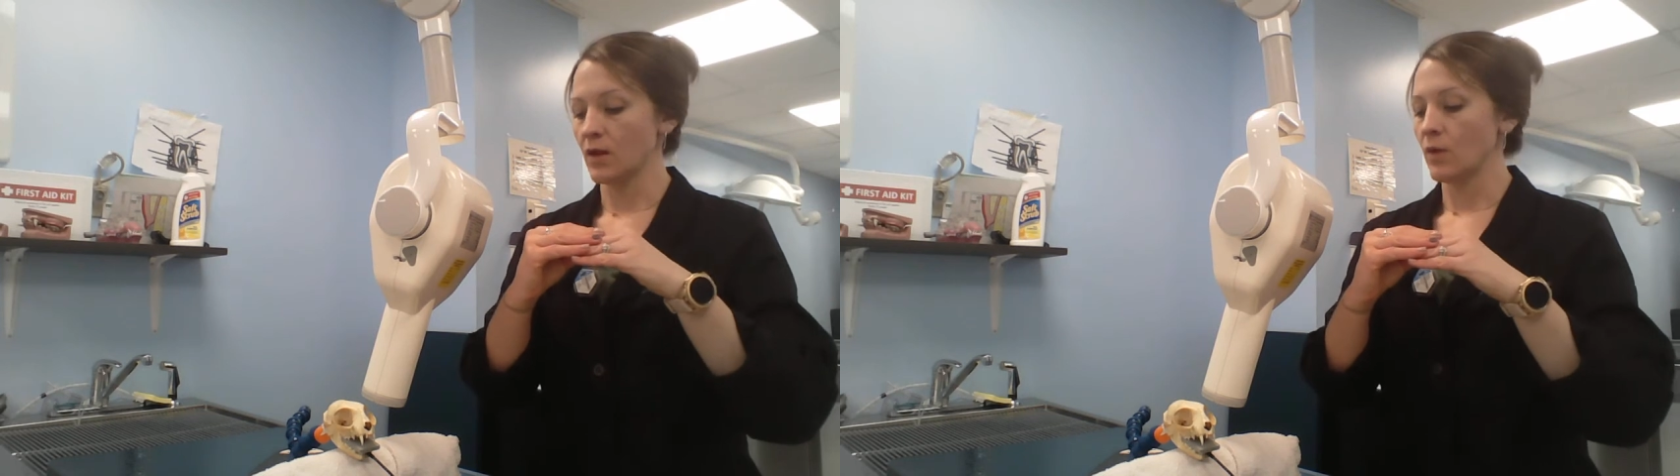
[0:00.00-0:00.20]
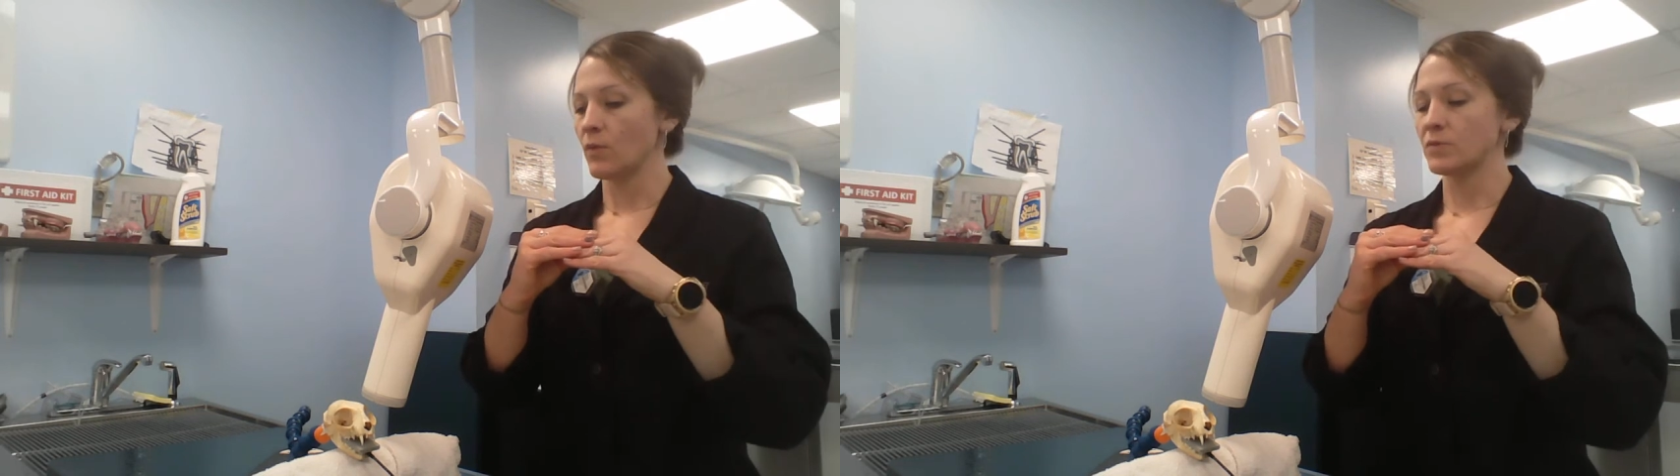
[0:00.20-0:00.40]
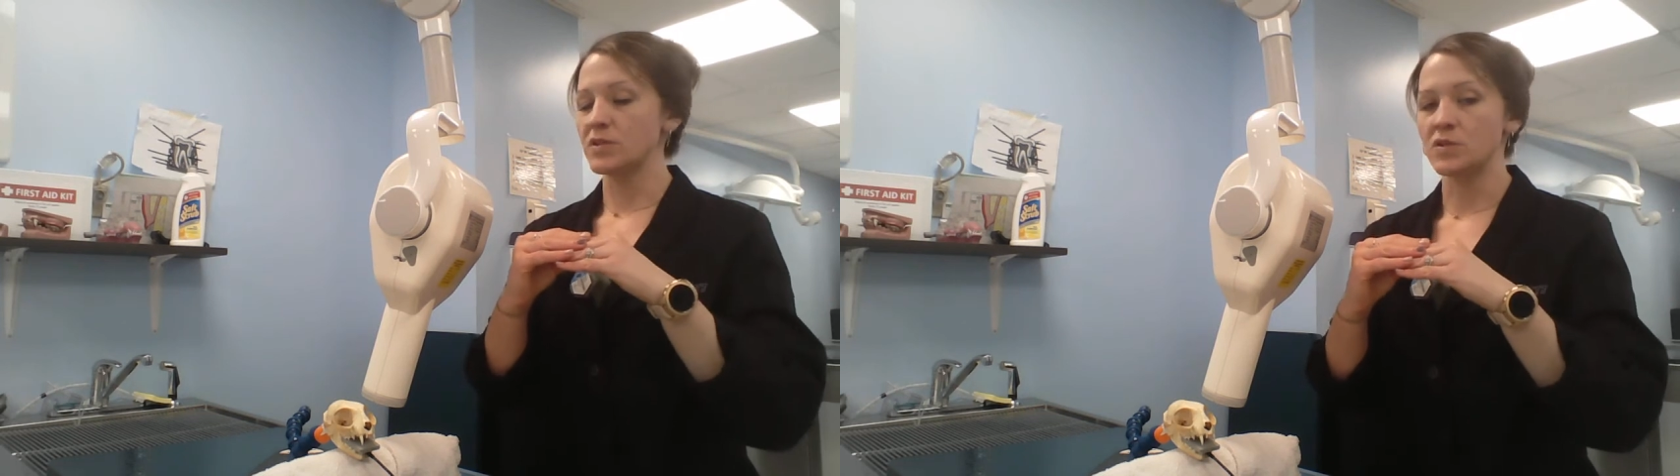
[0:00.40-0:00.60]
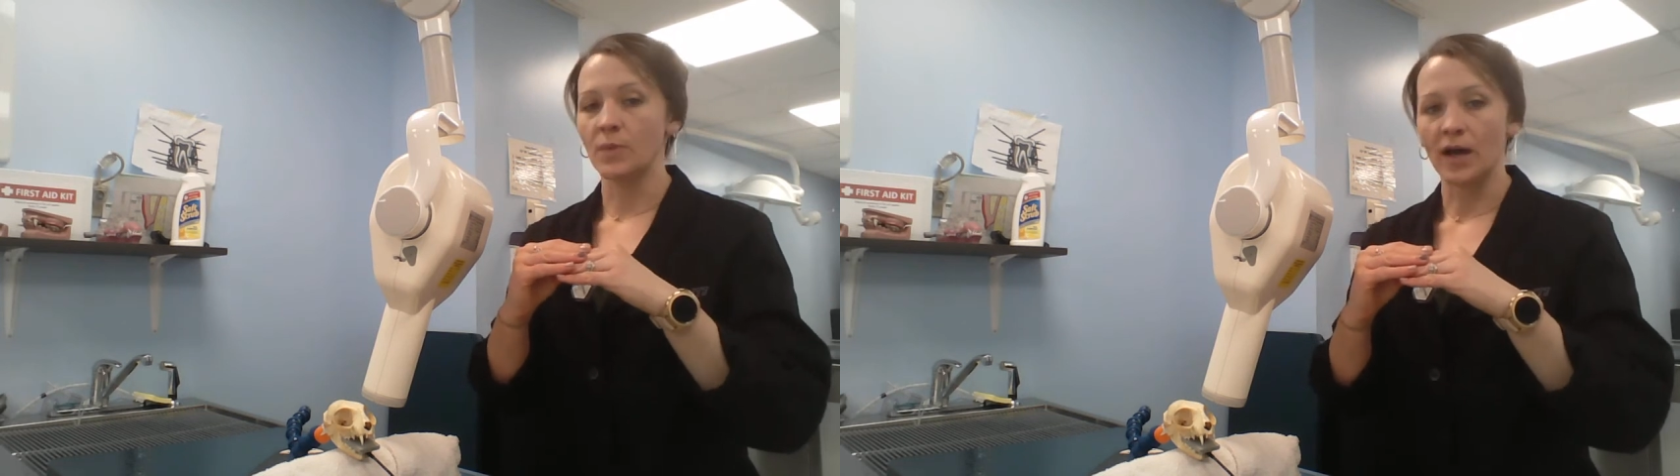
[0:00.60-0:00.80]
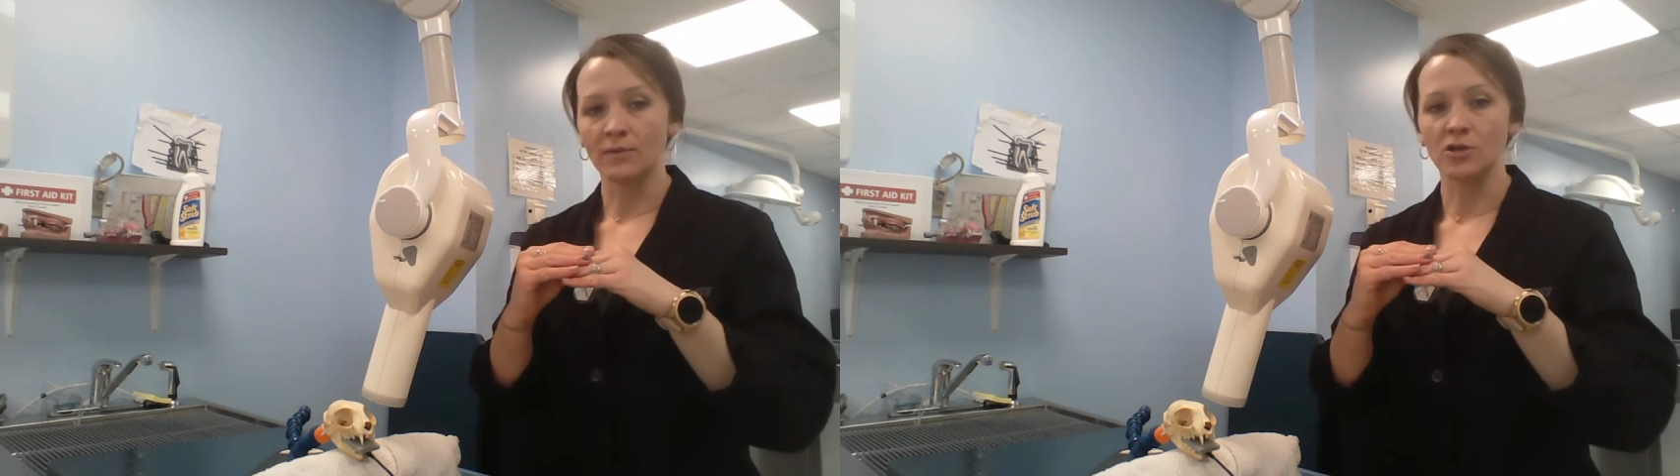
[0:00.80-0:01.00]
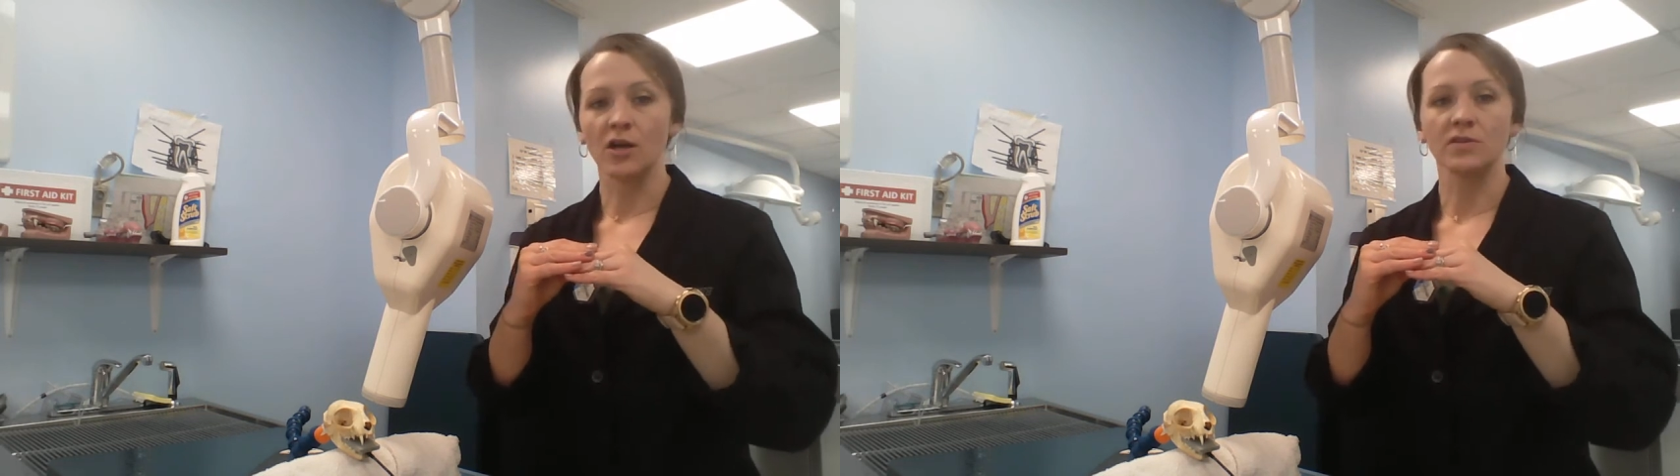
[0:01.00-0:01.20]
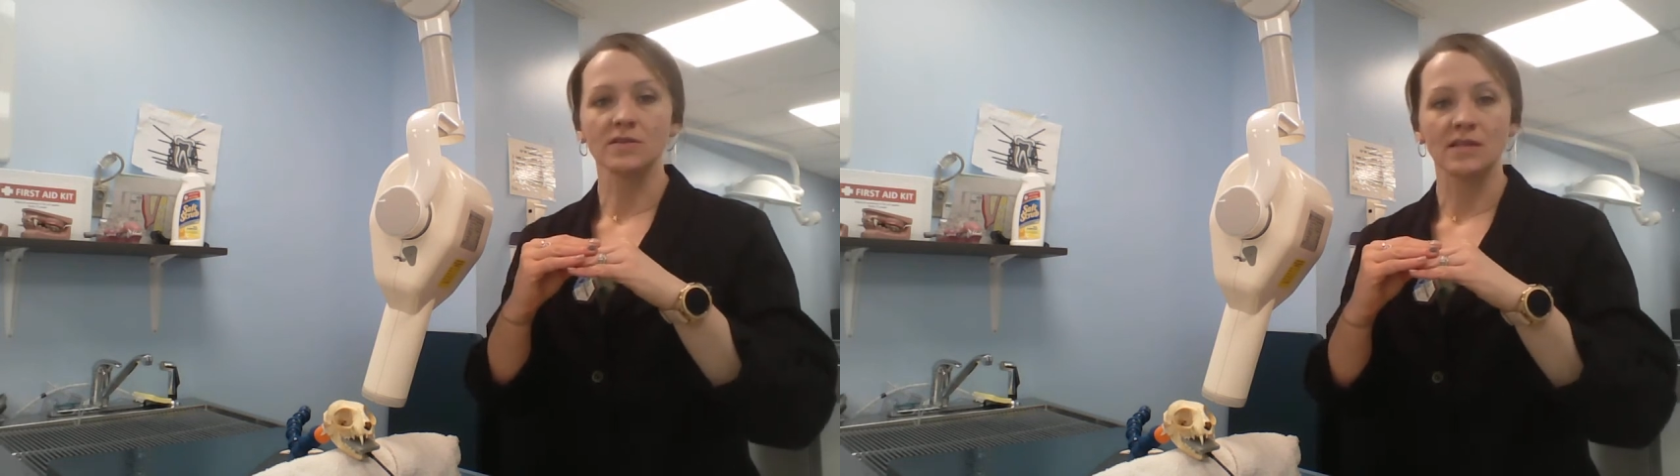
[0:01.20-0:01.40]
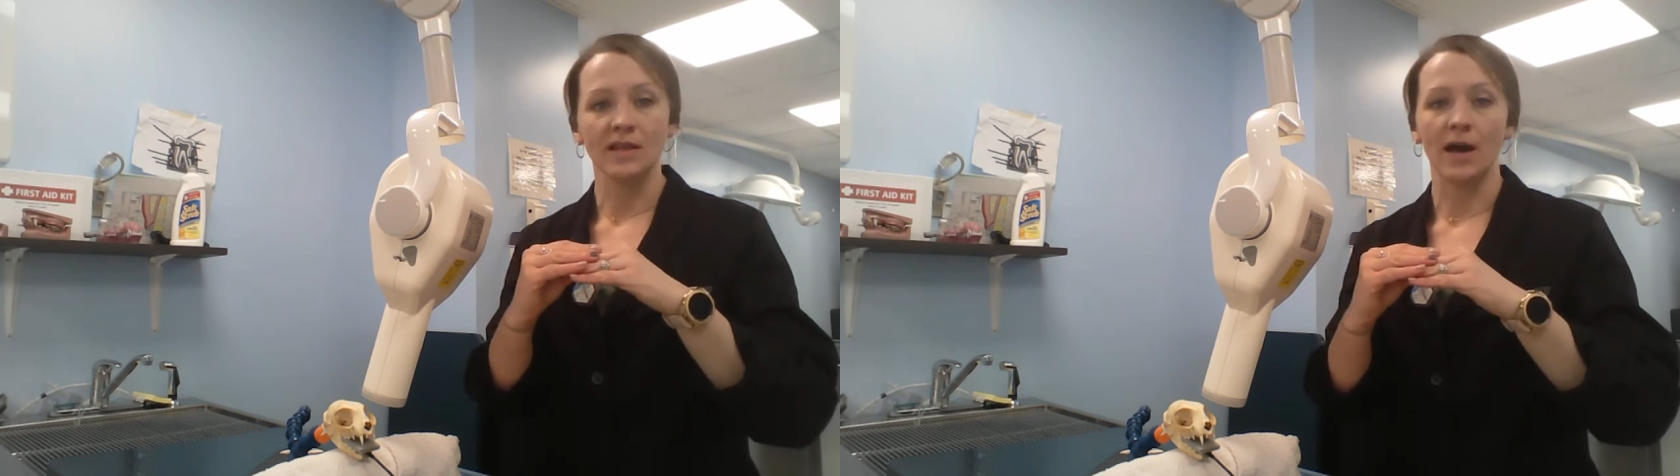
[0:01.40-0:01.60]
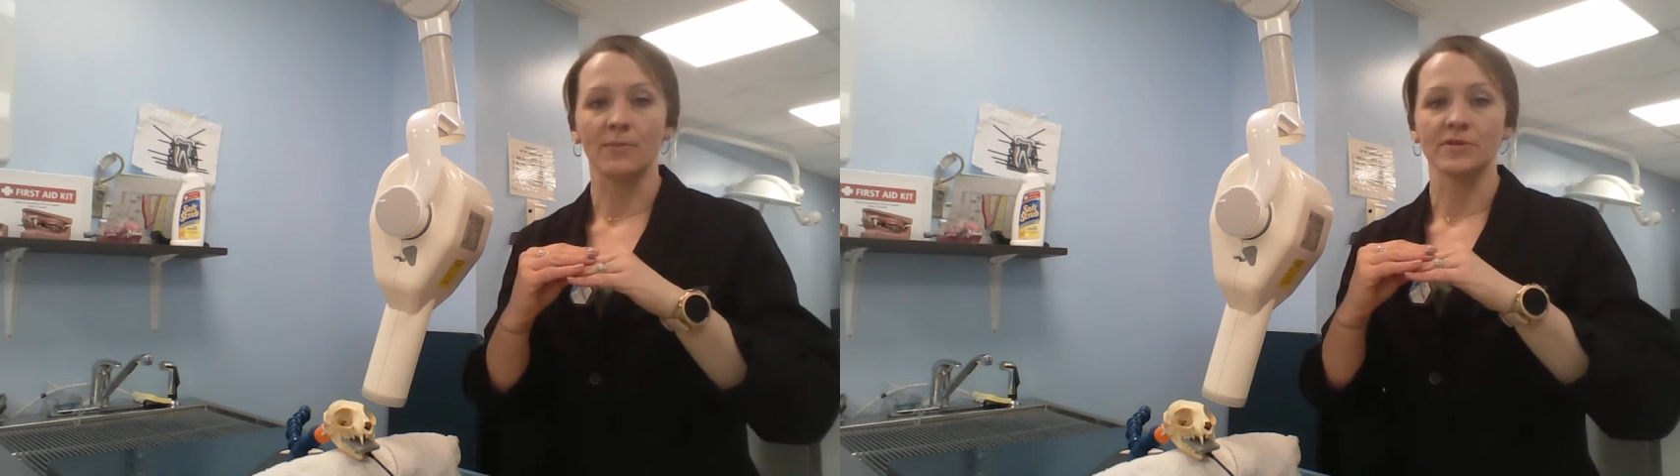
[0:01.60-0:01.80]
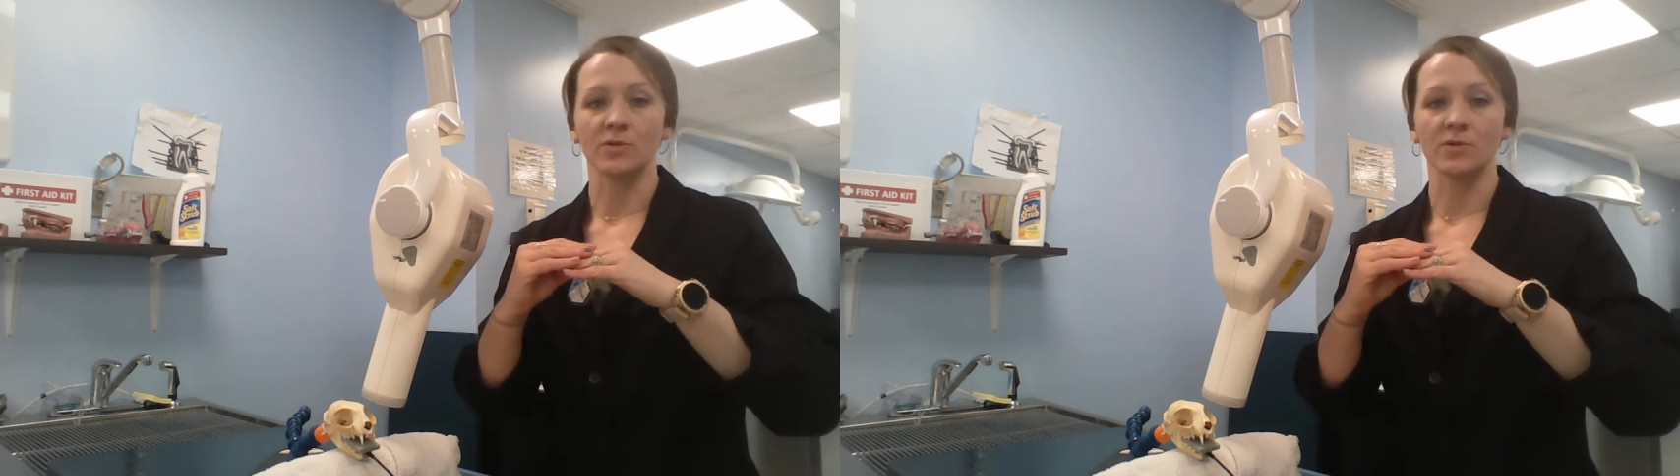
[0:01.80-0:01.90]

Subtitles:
When we do the bottom jaw, you'll see the opposite.